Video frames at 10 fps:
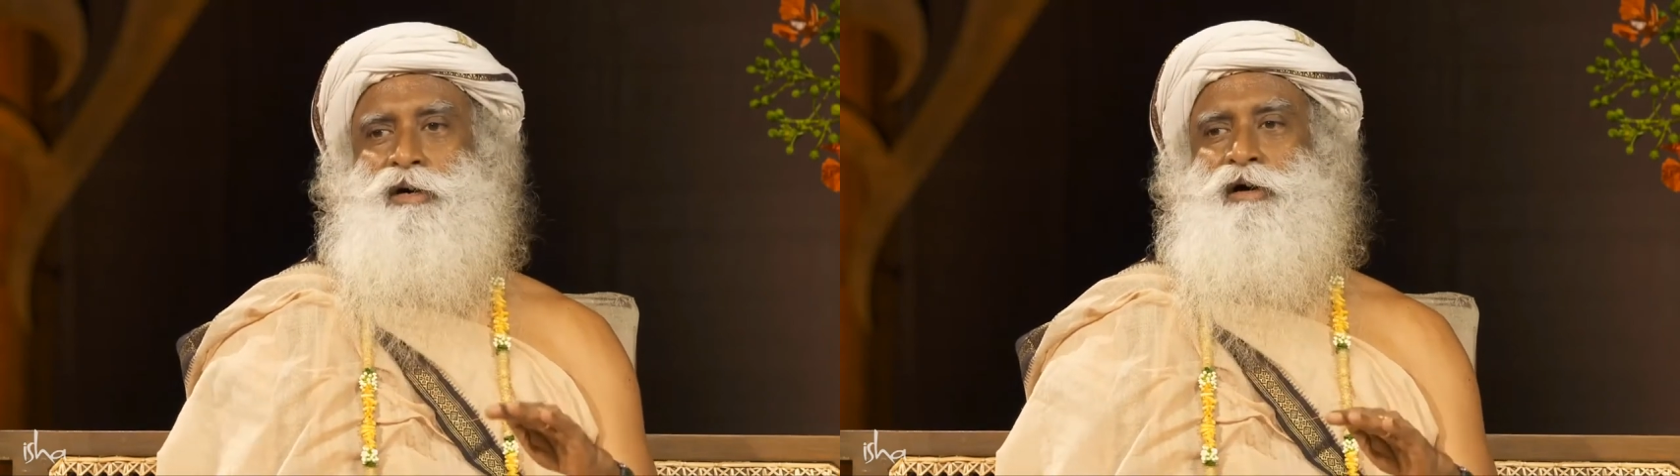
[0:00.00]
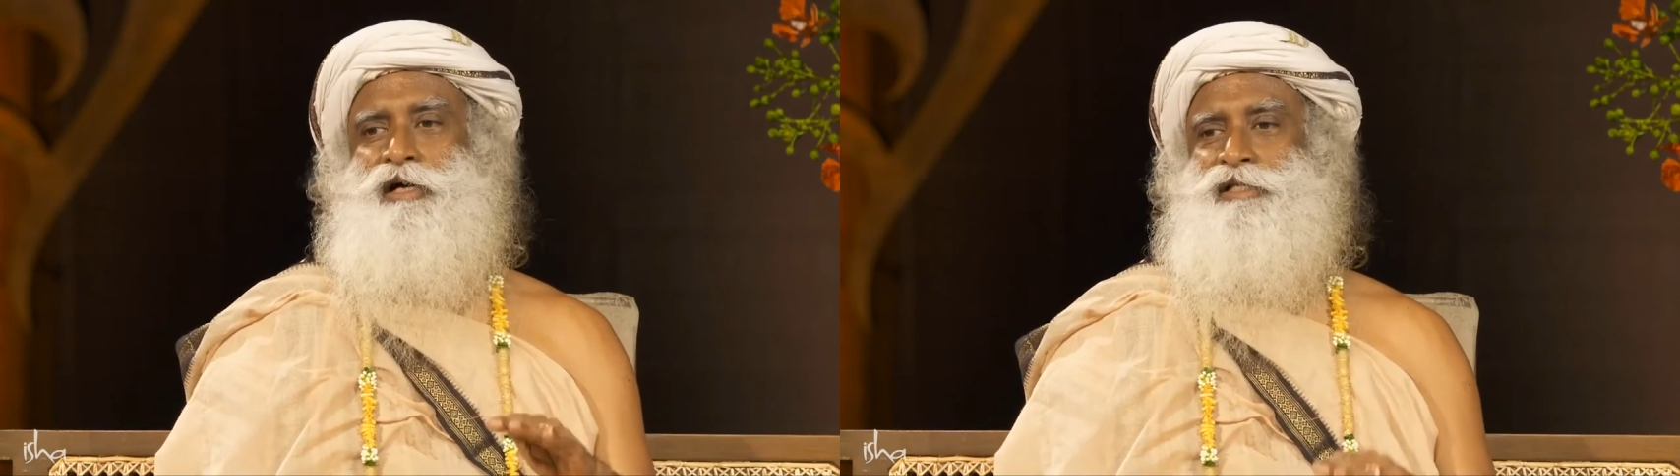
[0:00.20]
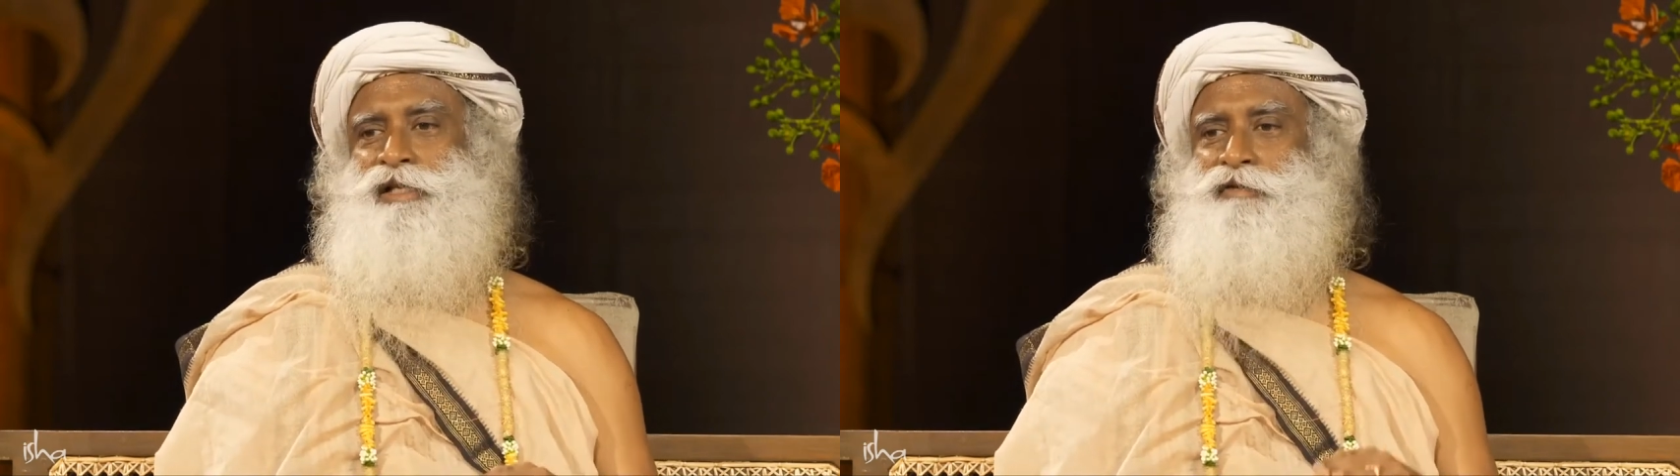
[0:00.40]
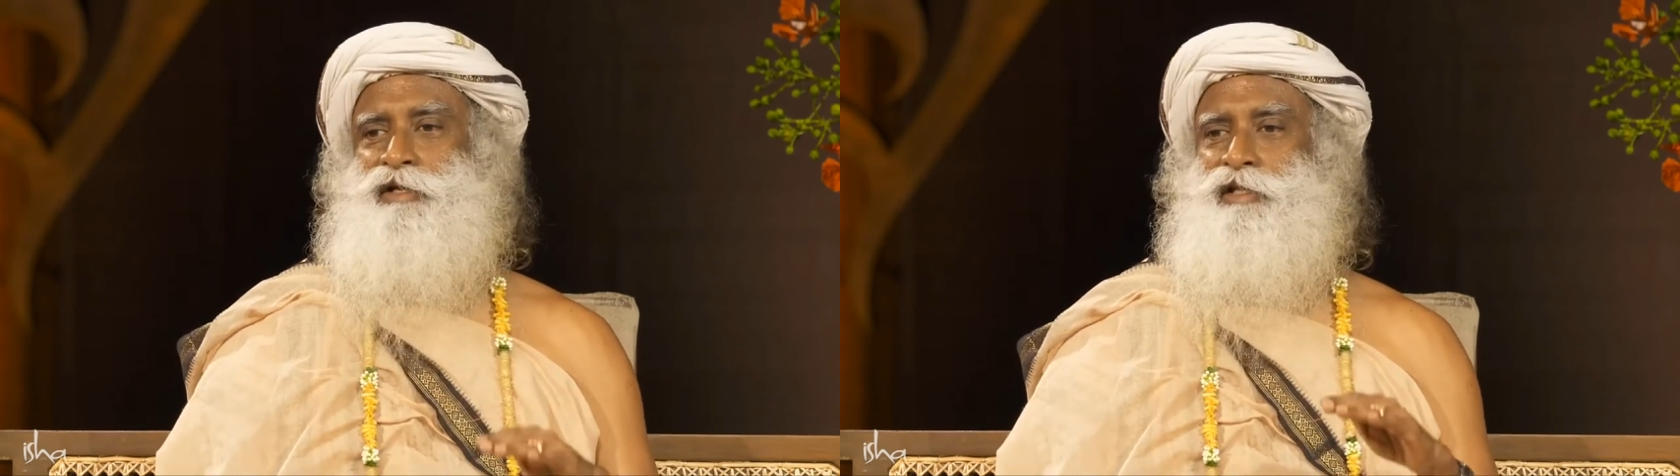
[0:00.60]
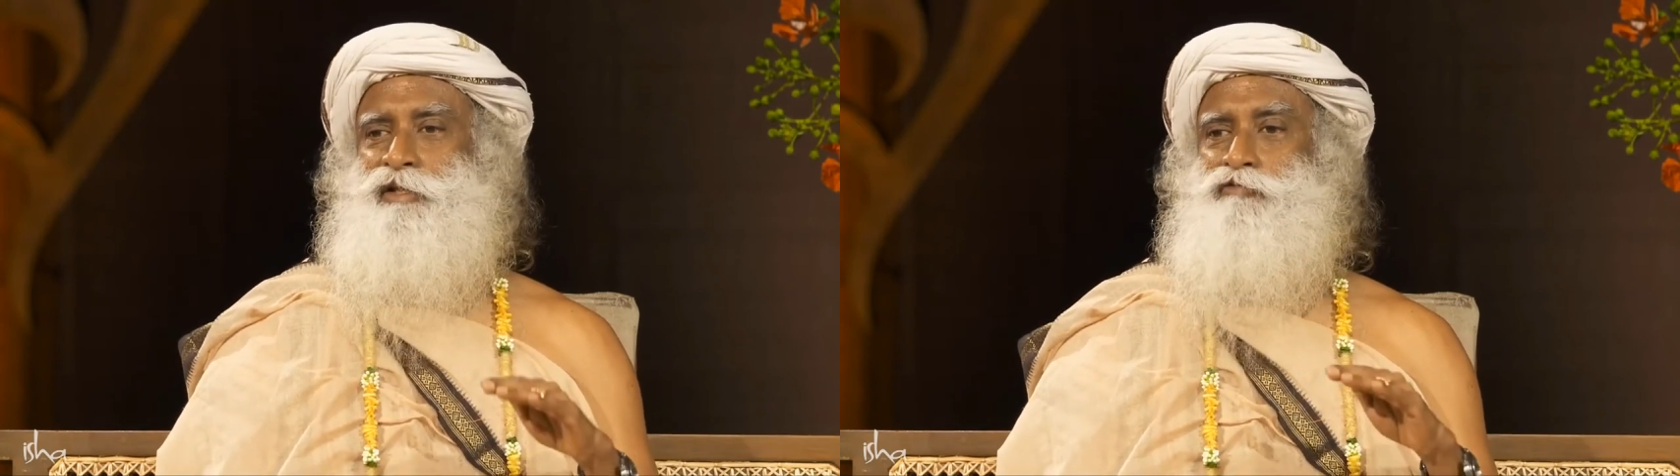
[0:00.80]
on
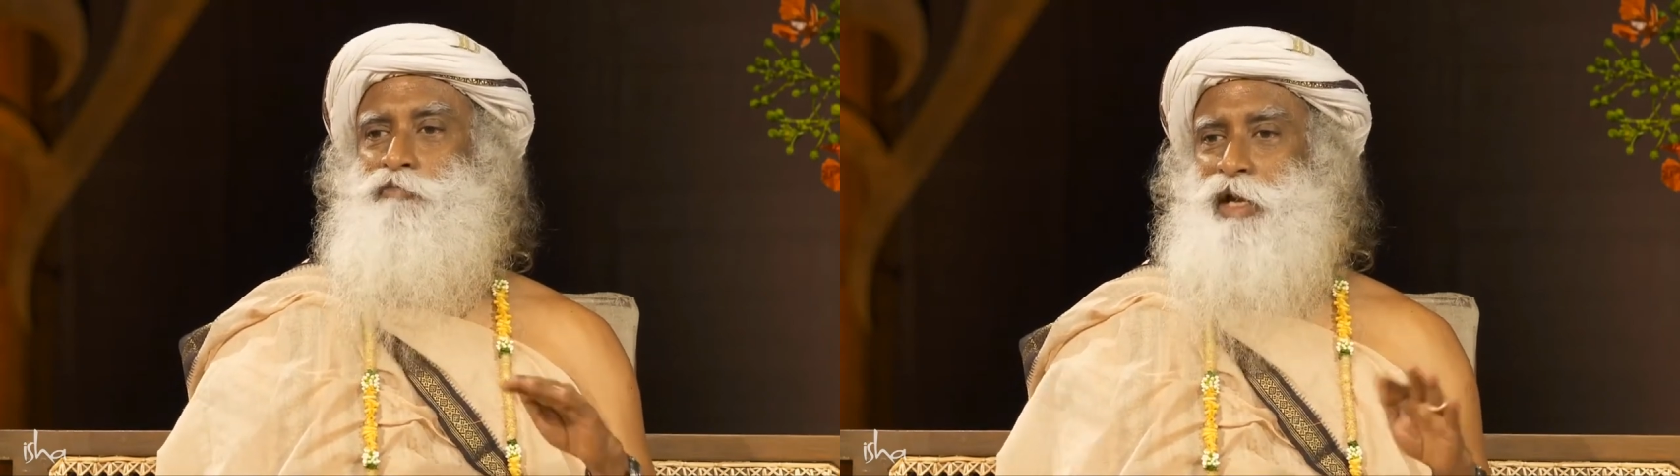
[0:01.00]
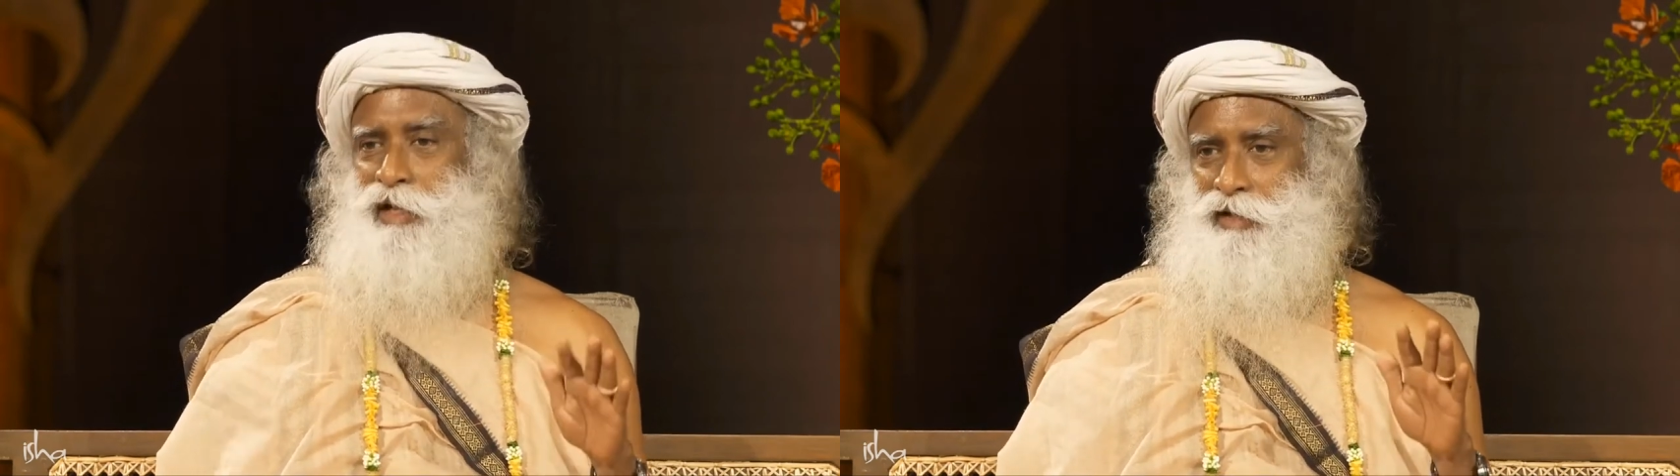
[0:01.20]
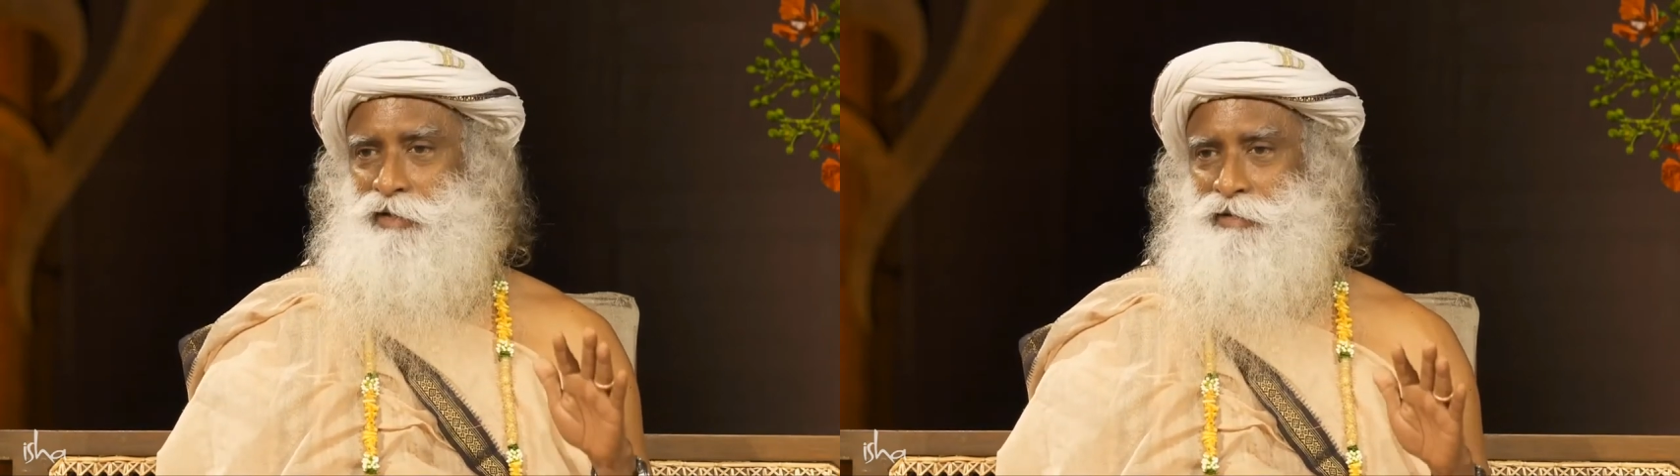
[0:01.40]
17th of May.